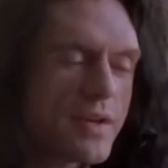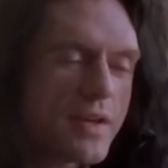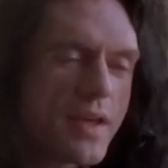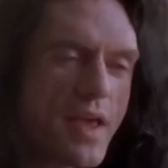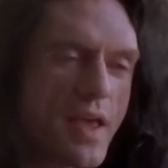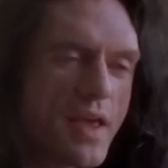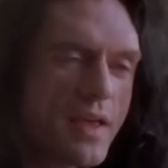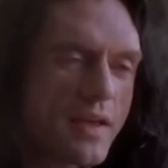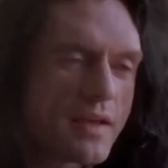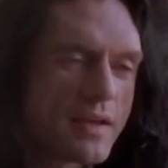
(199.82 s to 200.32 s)
And
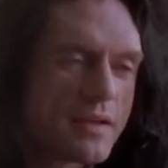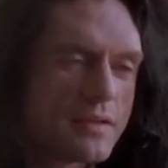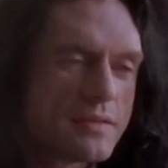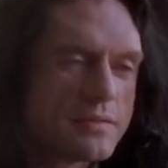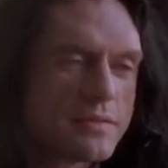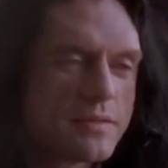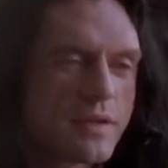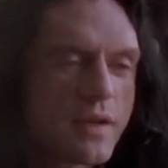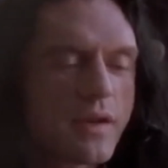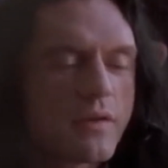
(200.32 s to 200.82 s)
like I've mentioned
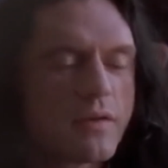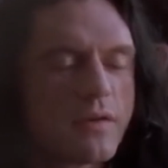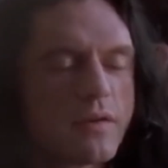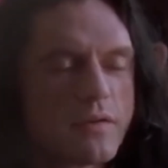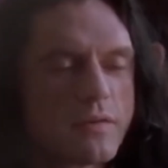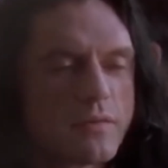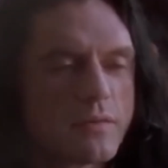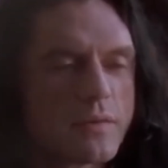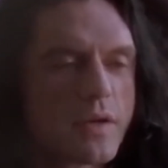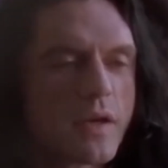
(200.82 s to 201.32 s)
before,
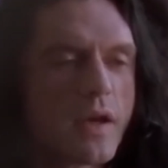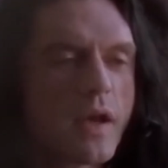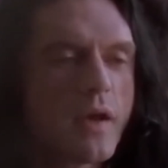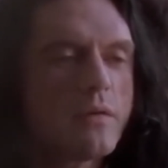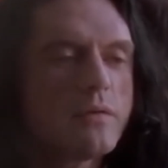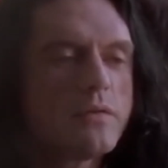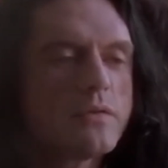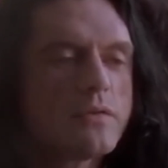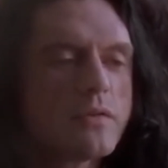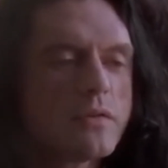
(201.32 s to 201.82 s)
your eye is
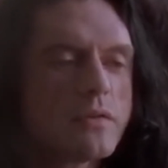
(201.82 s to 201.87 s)
kind of